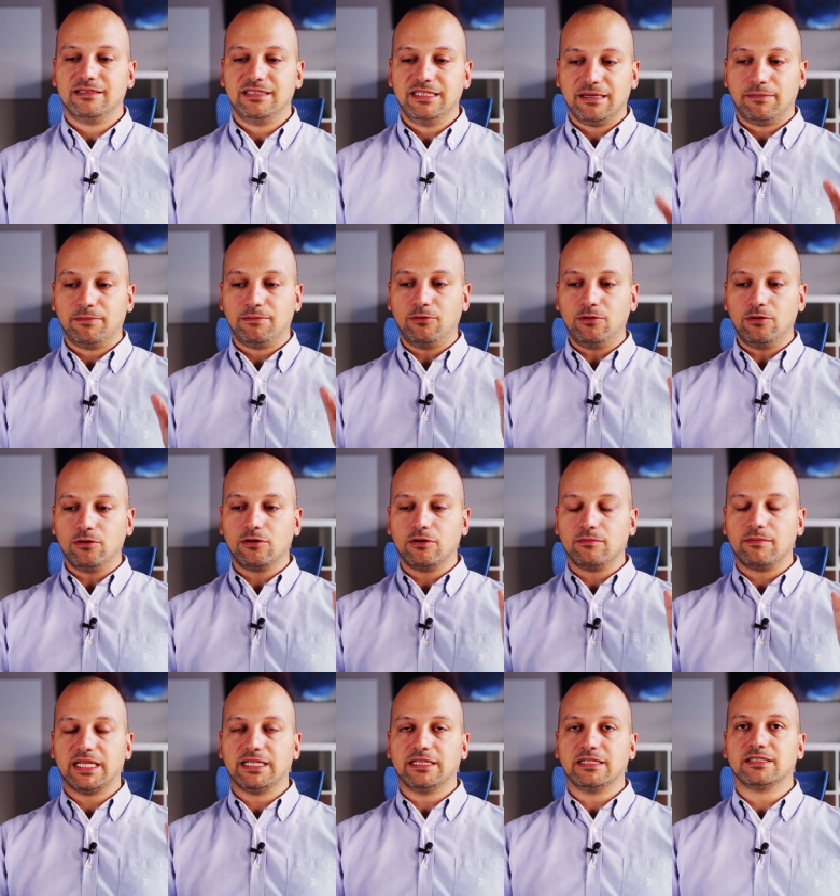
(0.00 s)
The Apollo
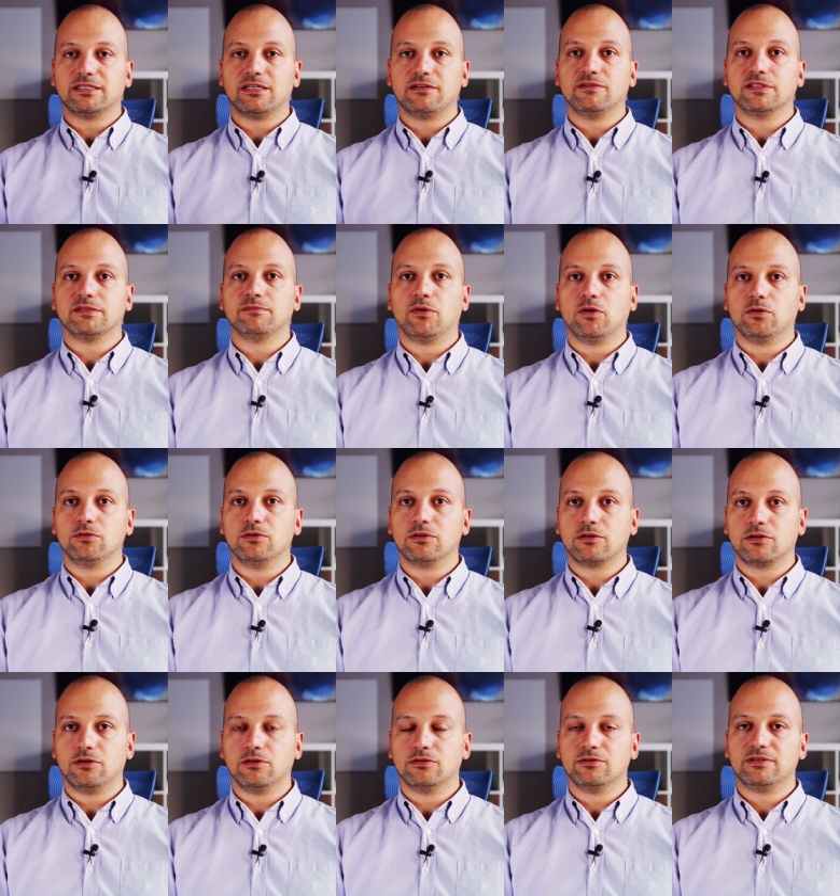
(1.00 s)
command and service
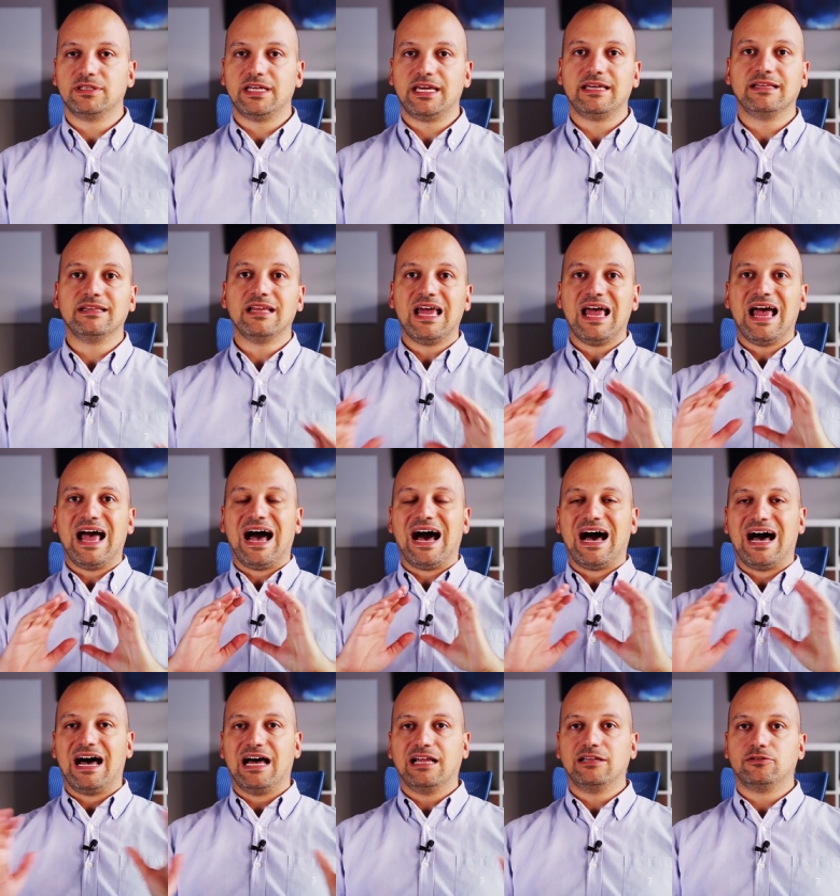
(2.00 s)
module contained
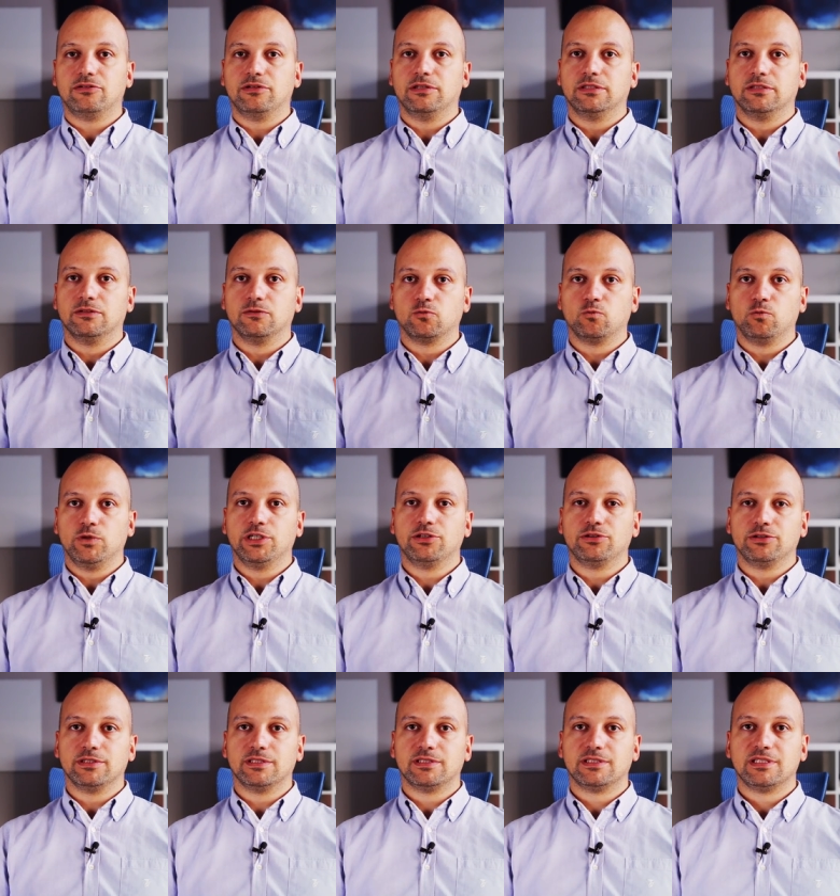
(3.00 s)
hundreds of
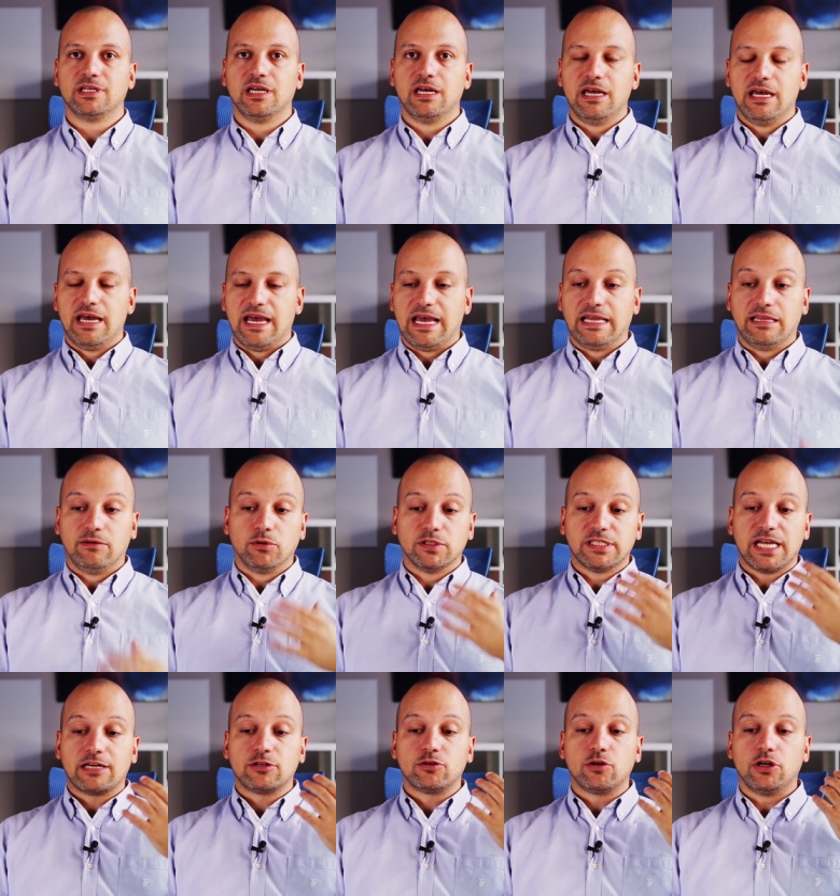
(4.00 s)
switches, and there
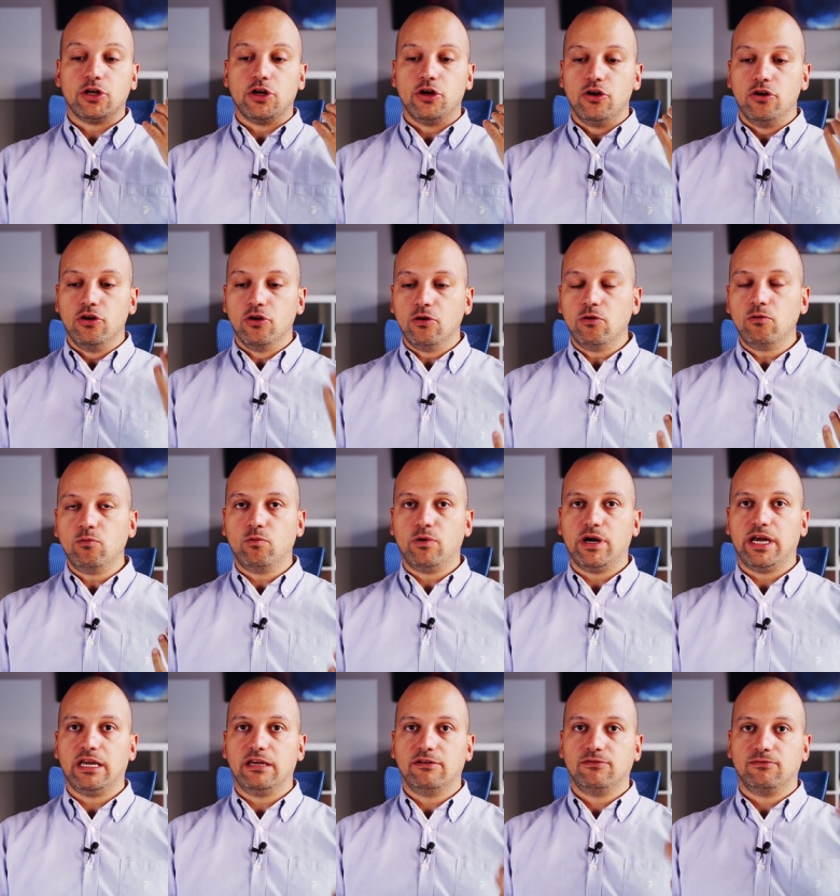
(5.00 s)
was actually no
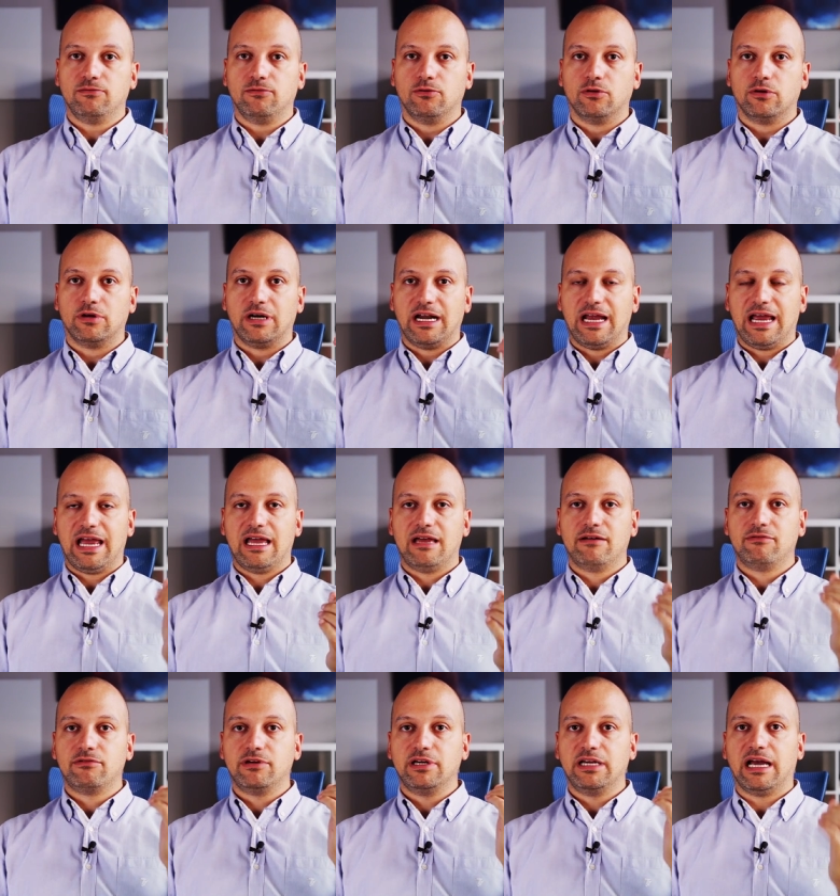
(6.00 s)
way for
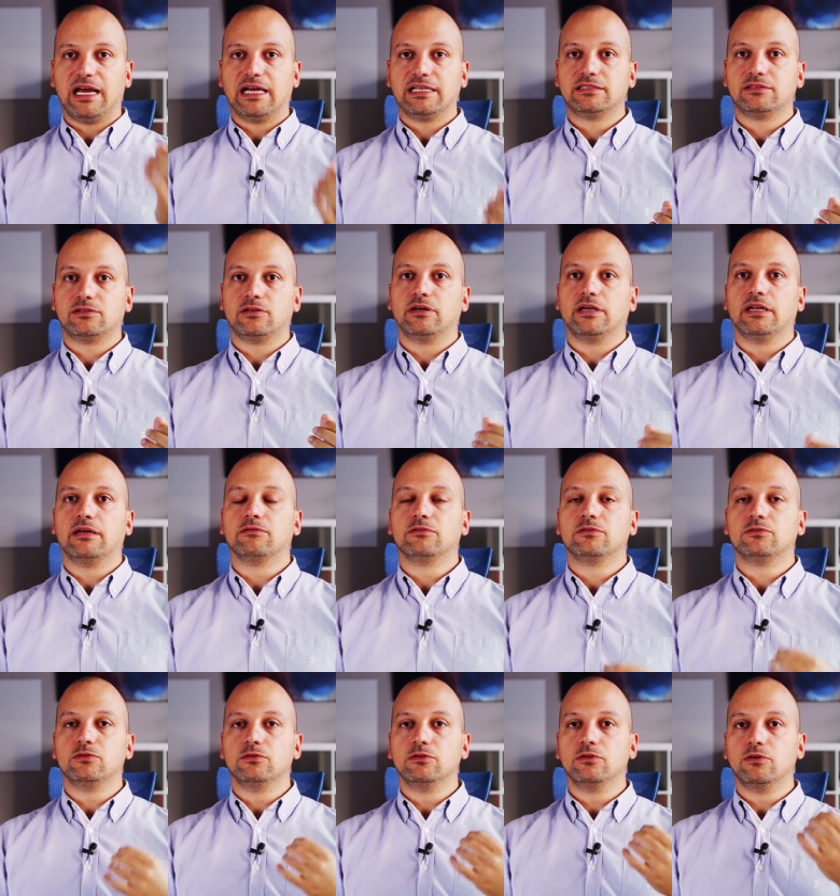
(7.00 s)
every
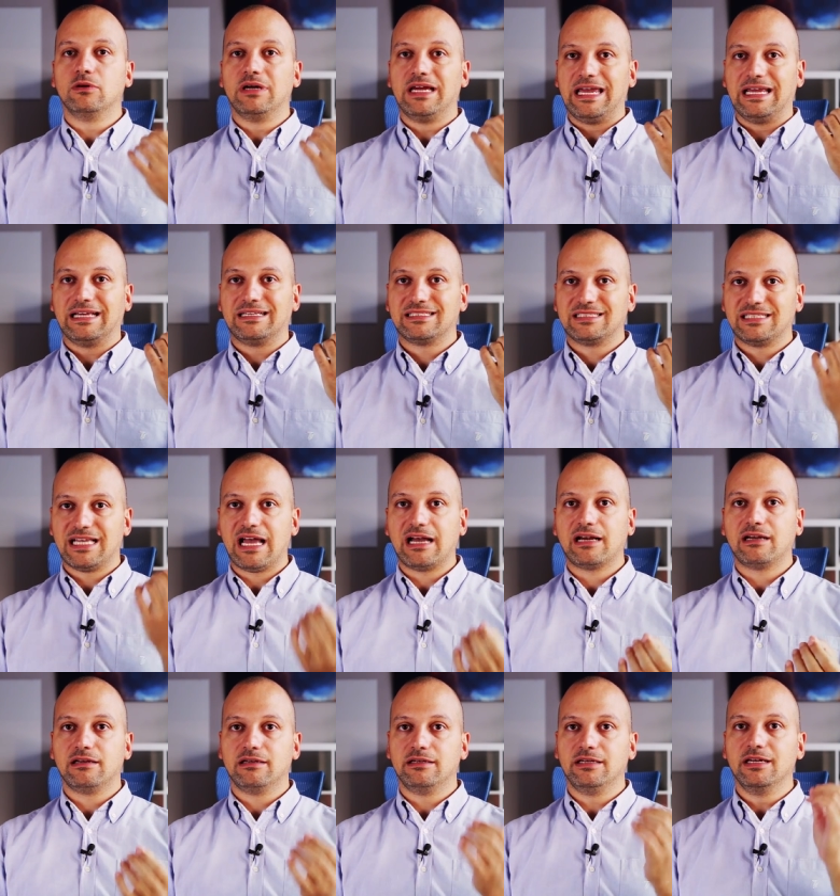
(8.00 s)
astronaut to know
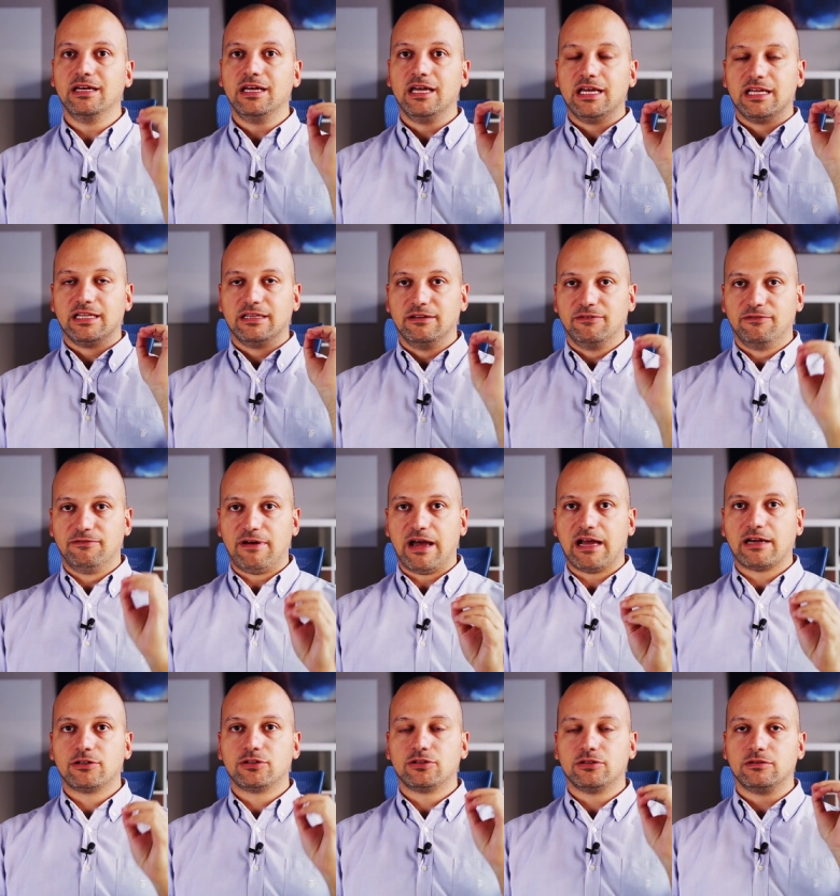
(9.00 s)
exactly the
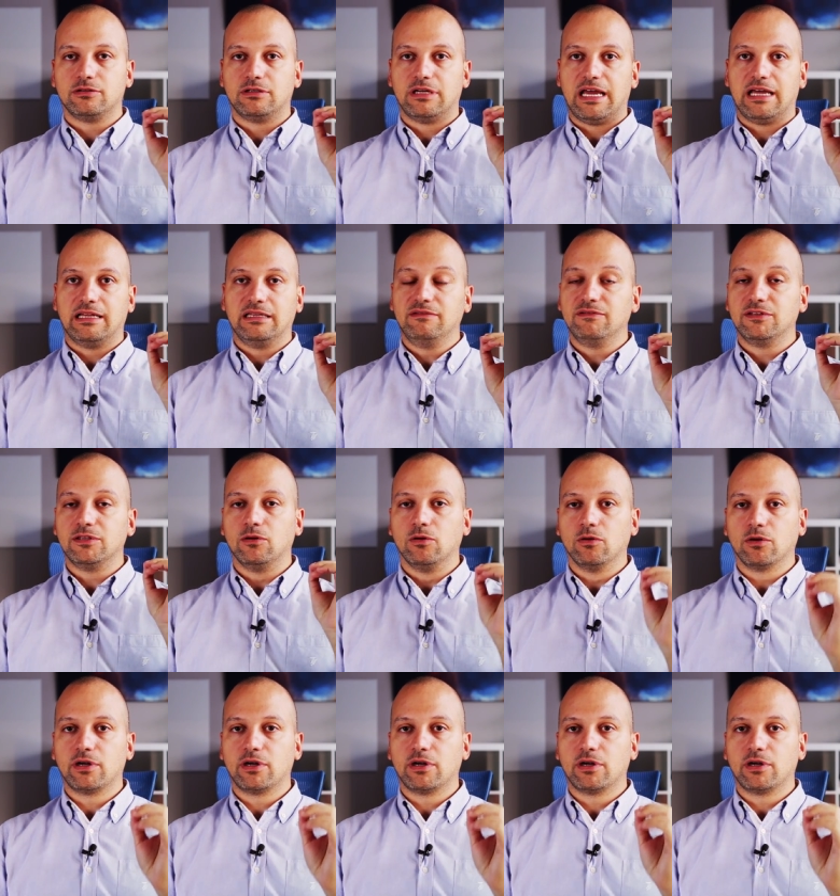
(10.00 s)
function and even the